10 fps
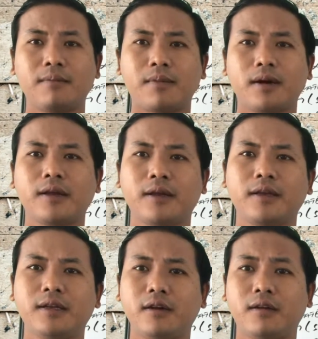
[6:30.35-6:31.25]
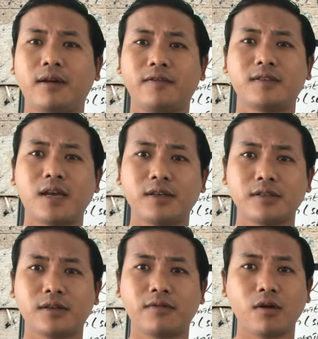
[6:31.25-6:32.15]
marketing or
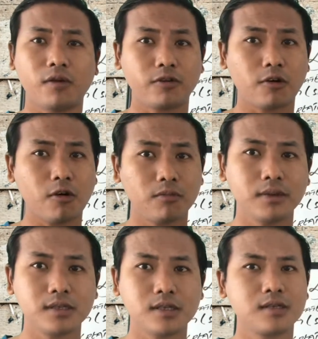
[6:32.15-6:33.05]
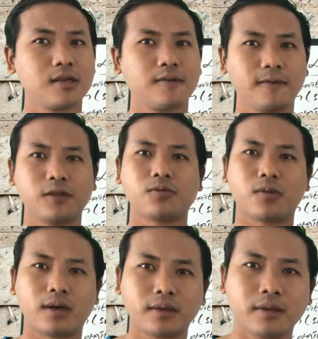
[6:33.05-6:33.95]
advertising of your own business that's
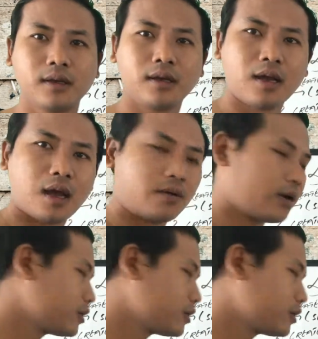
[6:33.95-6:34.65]
worth. Okay,